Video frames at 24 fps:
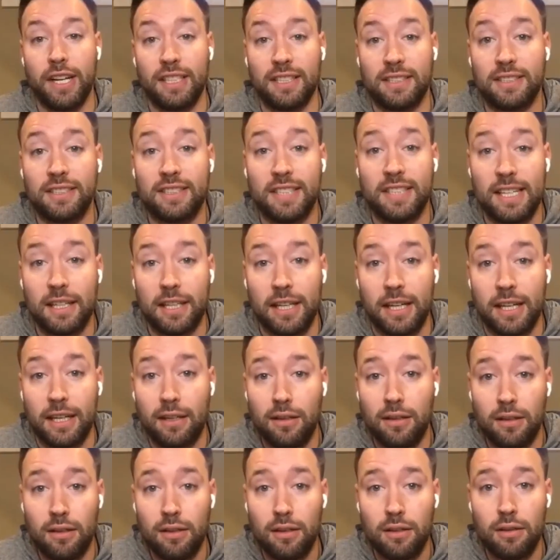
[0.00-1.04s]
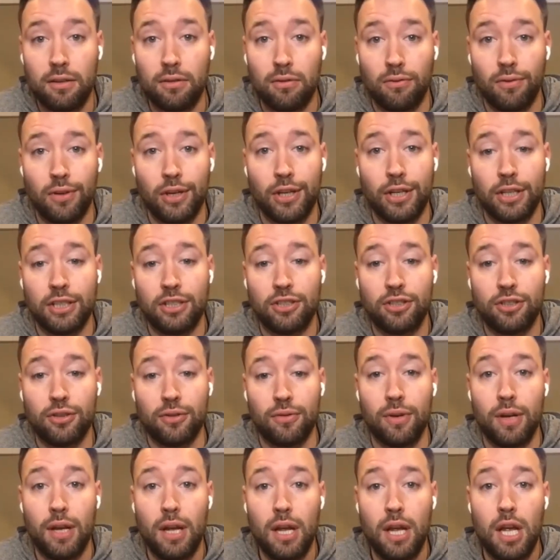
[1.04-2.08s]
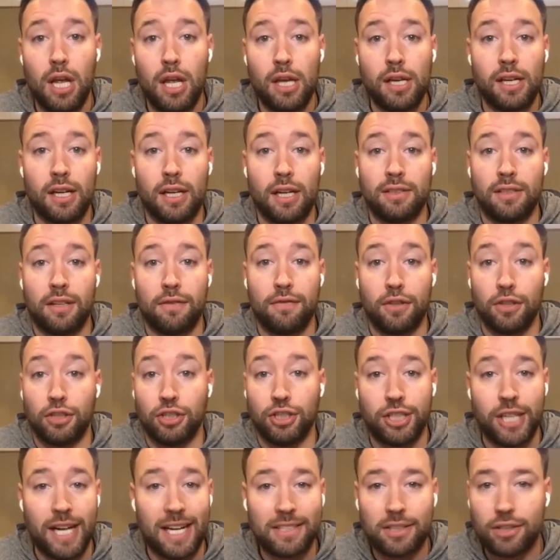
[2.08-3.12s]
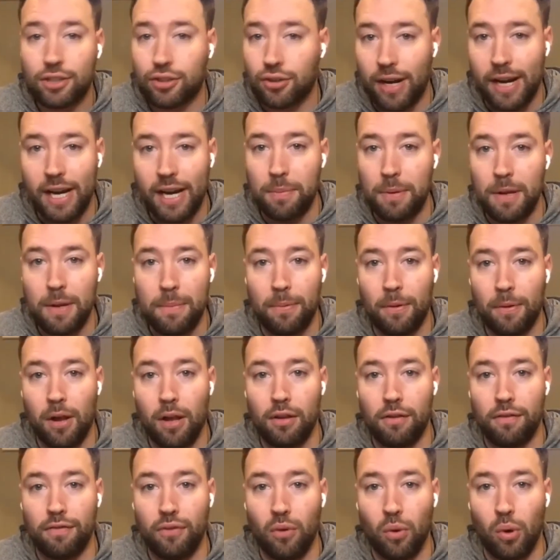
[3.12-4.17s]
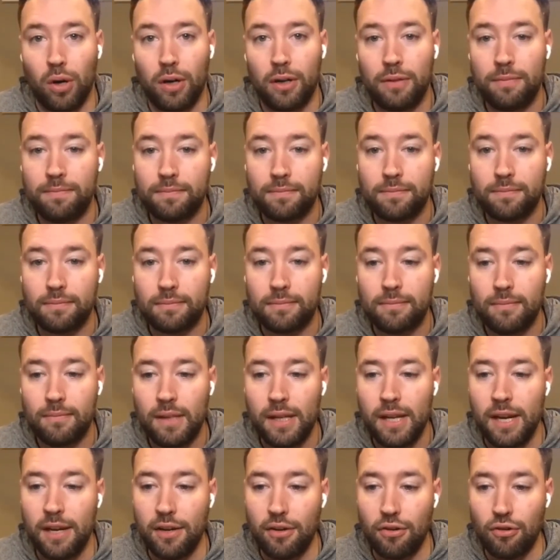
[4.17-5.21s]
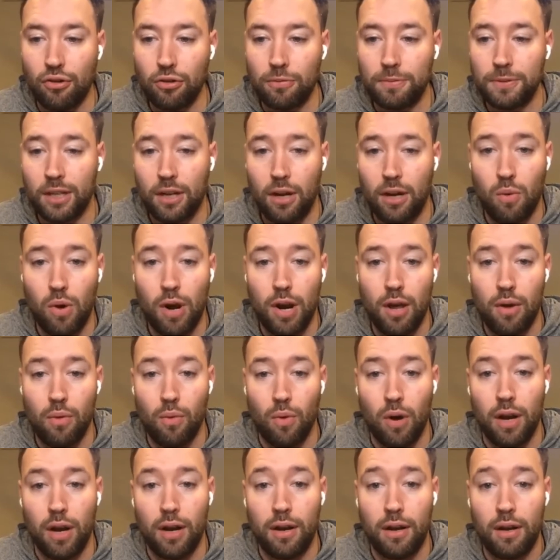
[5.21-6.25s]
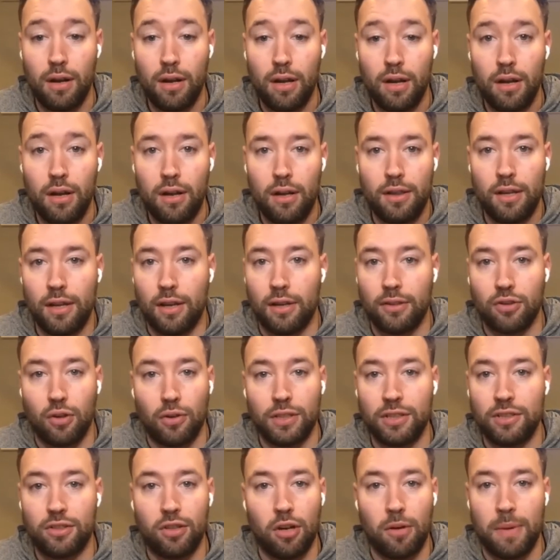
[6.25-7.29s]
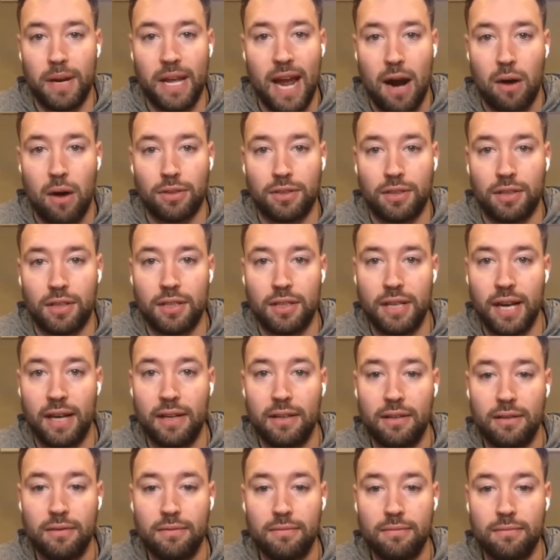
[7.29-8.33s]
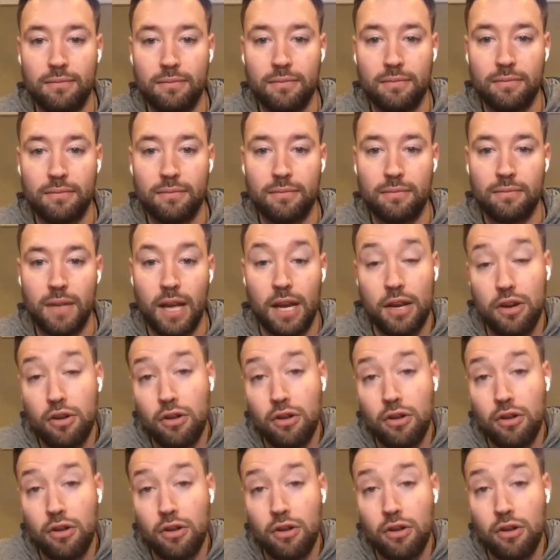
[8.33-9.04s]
ceiling really soon. Because if you're just training people on the floor in groups and on one-on-one, there's only so many hours in the day. And you